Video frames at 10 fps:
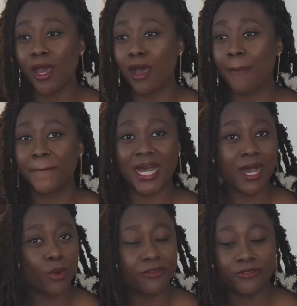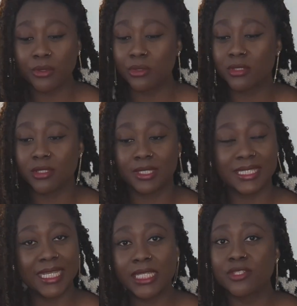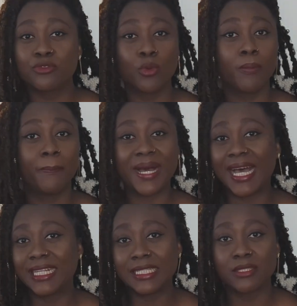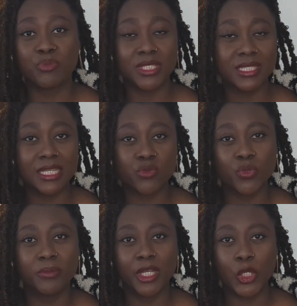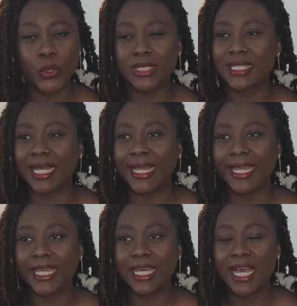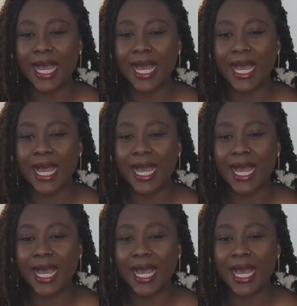a powerful, successful, badass businesswoman looks like,